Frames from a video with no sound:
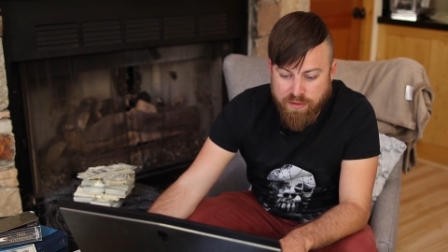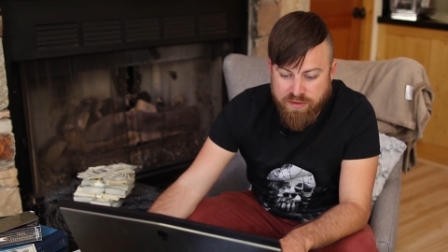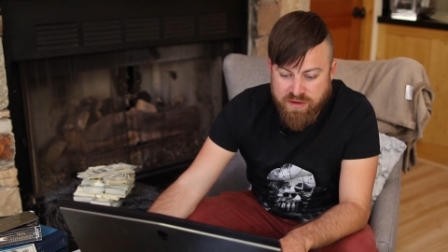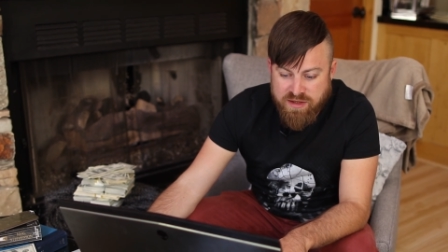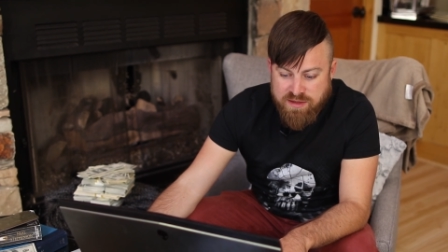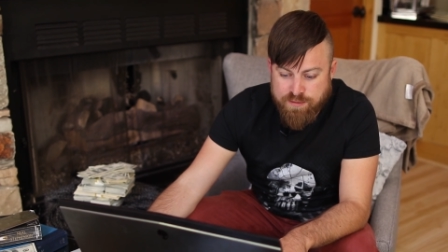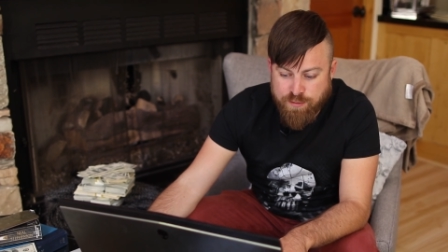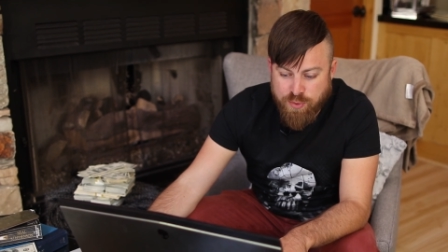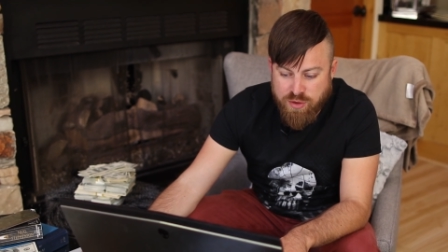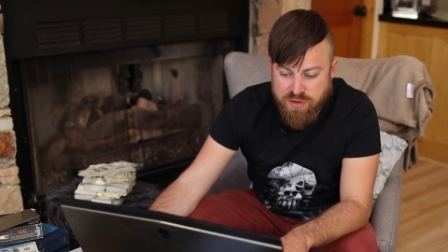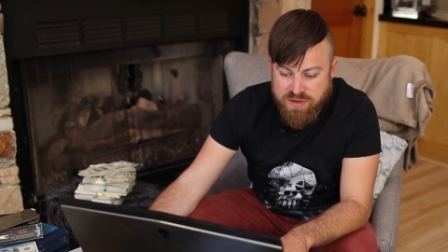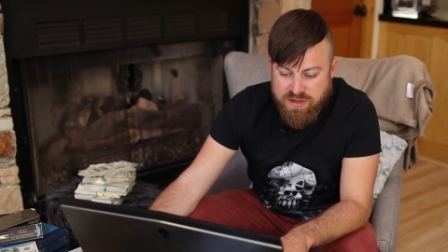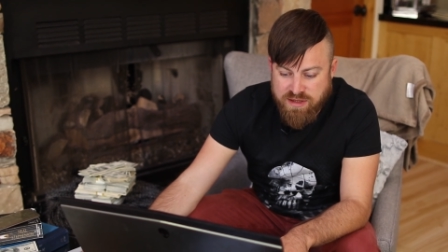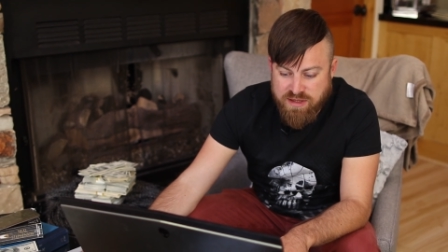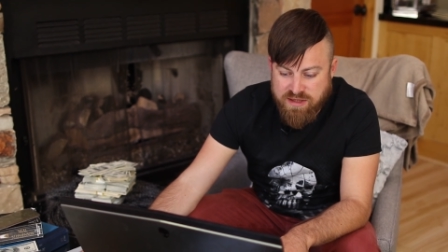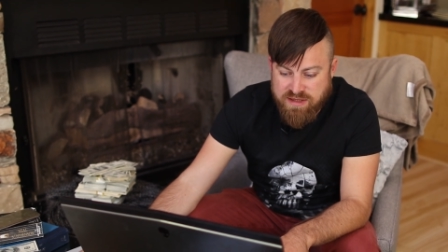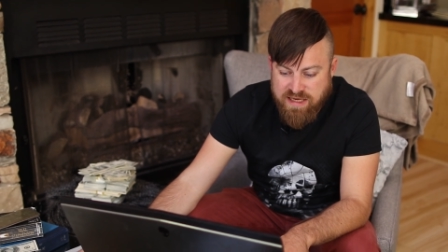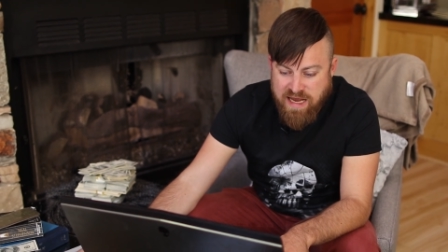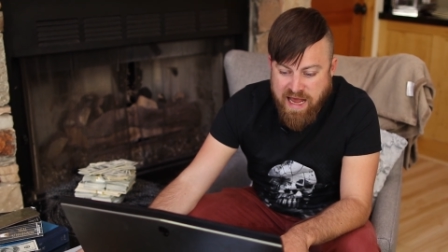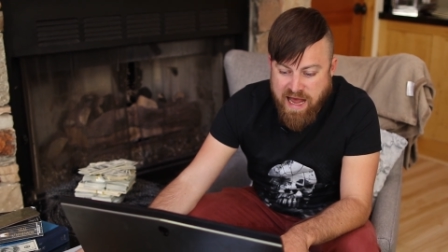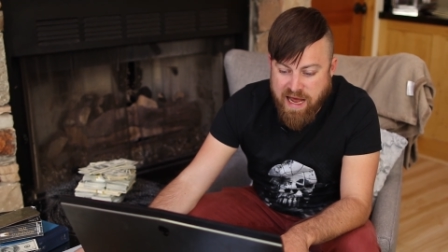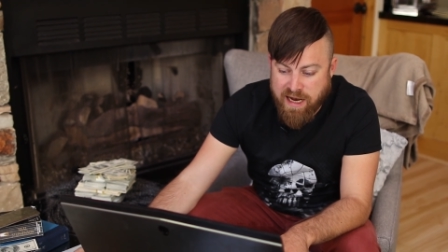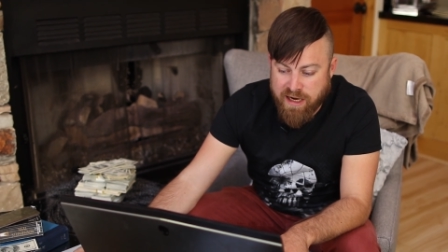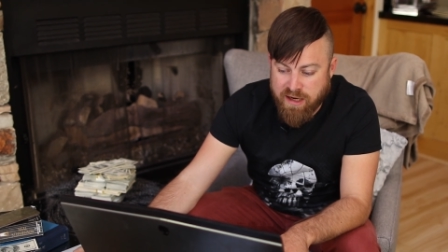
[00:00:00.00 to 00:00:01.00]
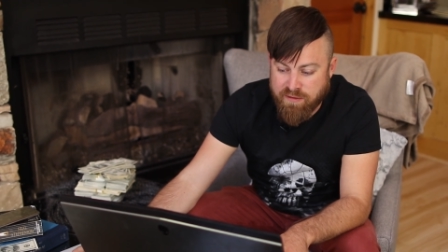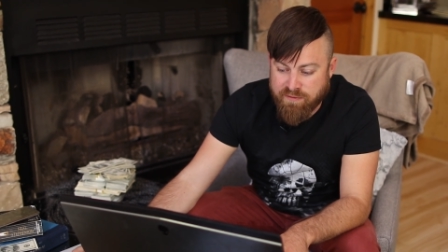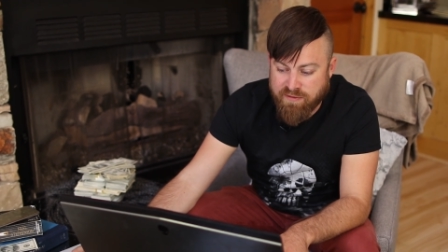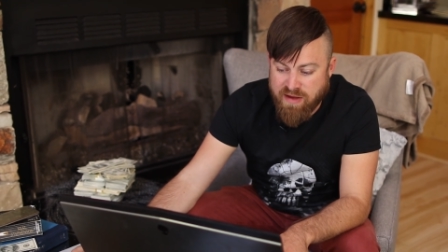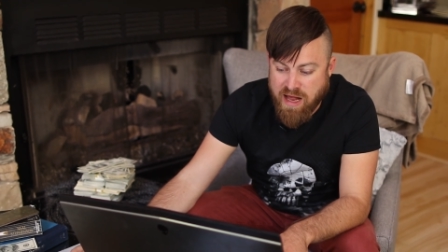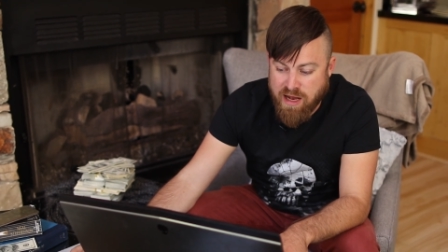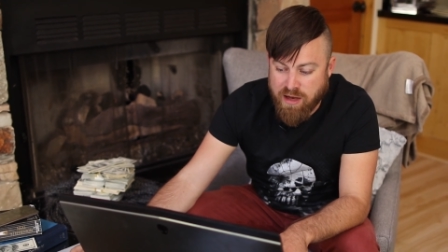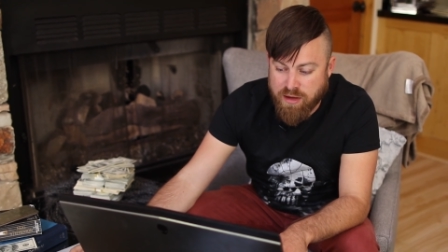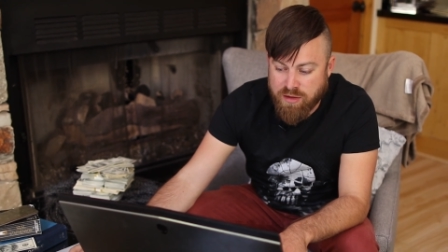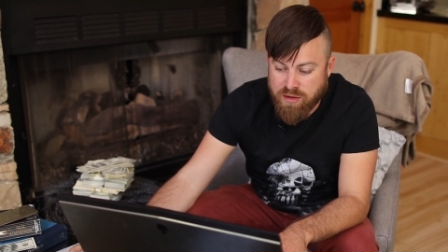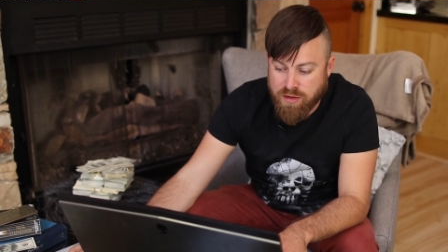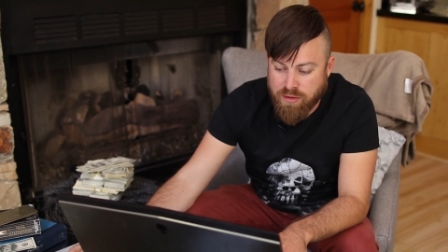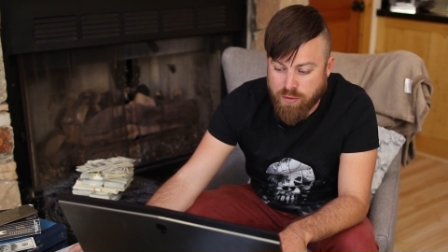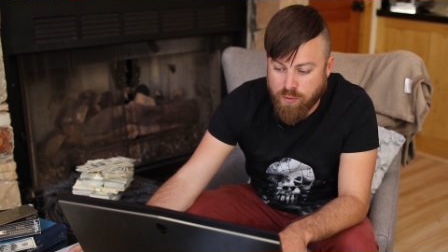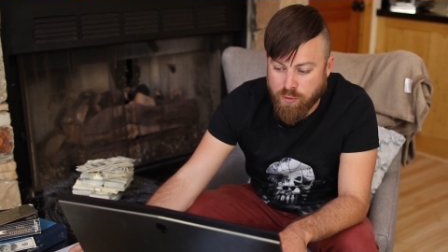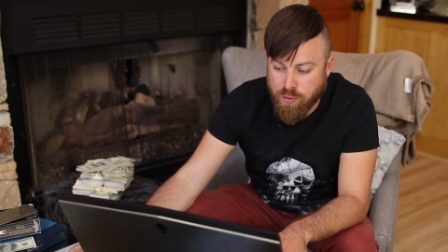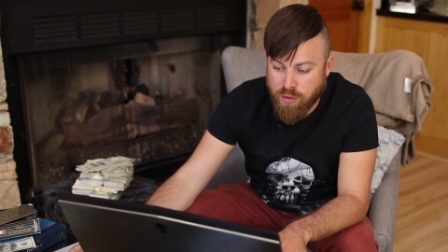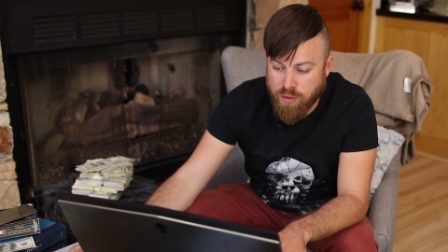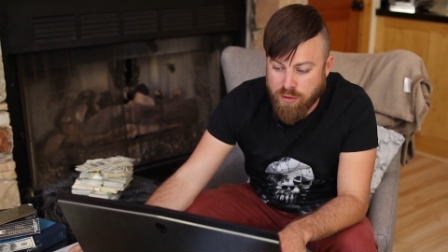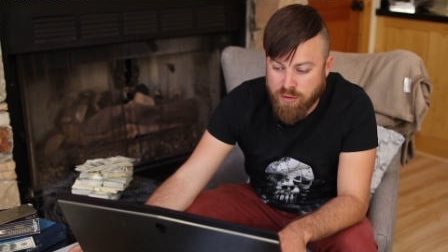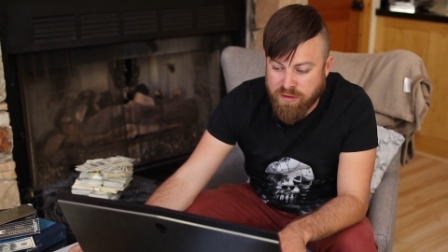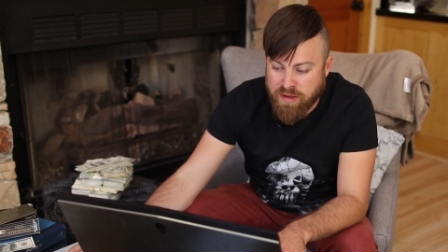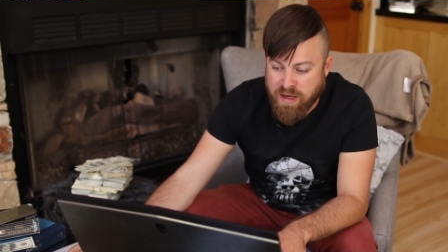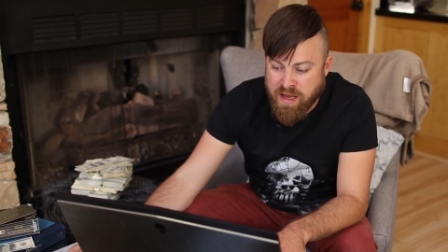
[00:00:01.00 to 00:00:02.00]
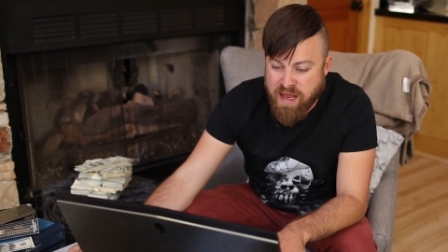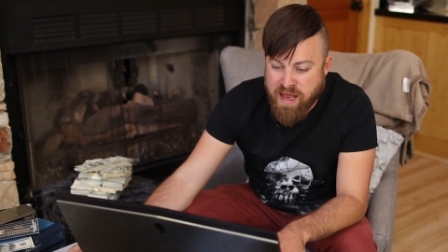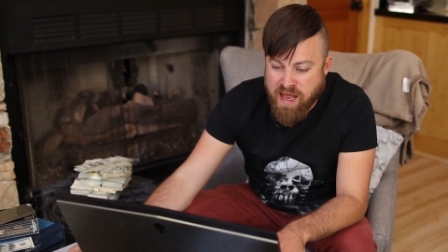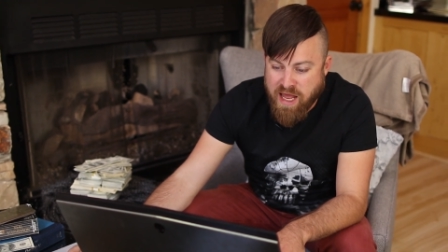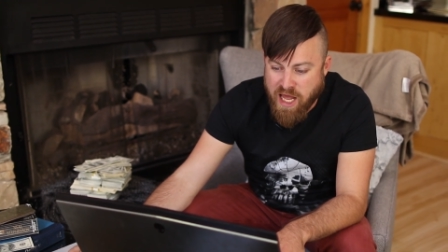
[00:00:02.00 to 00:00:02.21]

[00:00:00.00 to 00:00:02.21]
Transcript: This person is adding value to the world,